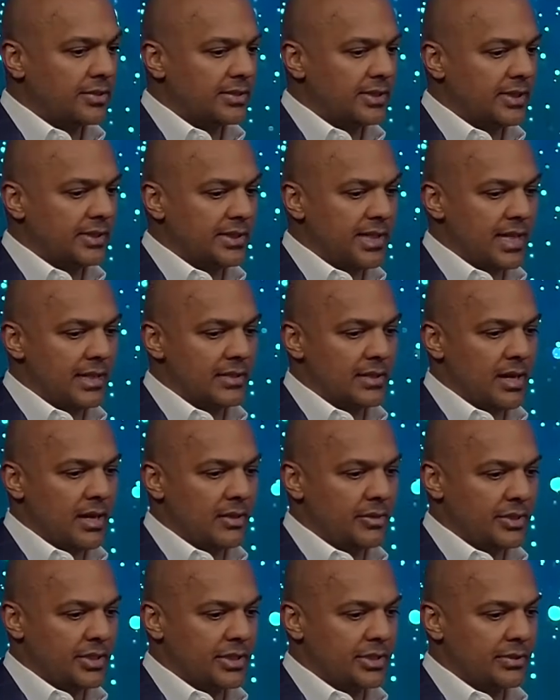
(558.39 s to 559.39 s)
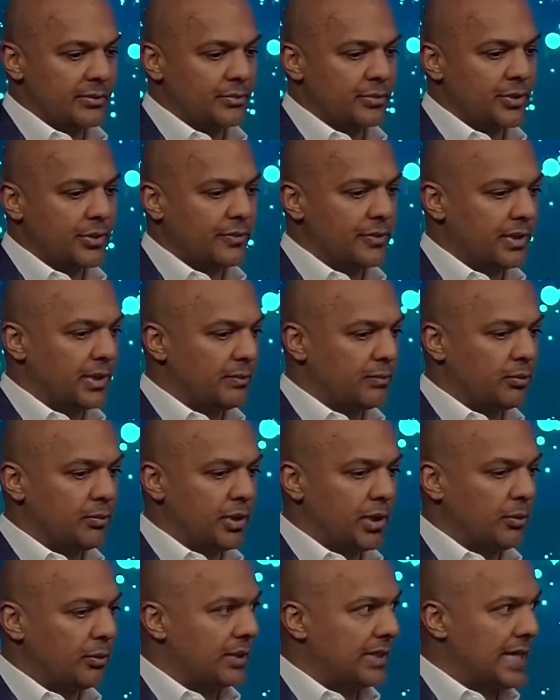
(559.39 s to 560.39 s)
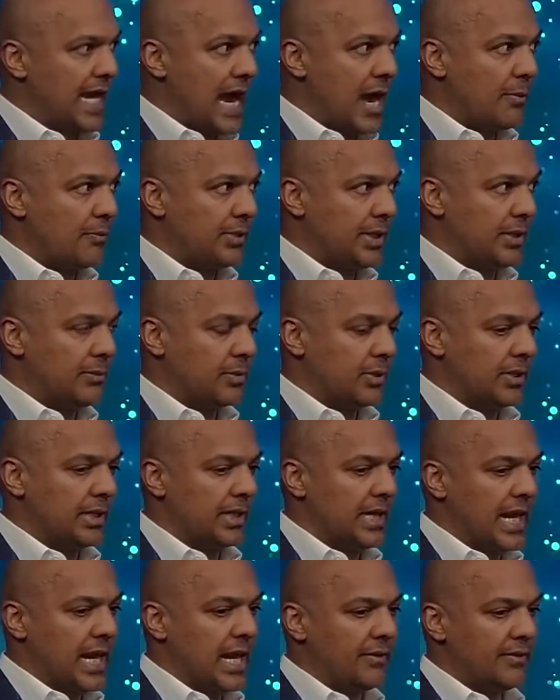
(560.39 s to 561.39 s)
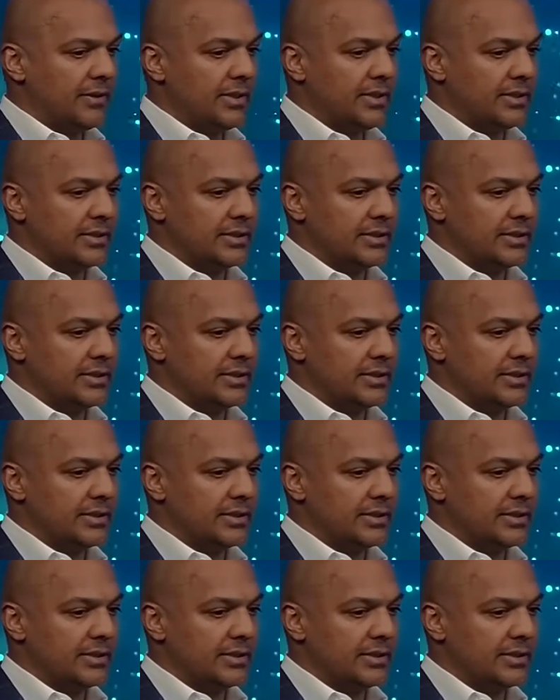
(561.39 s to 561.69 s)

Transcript: the technology has improved to the point where now people can have these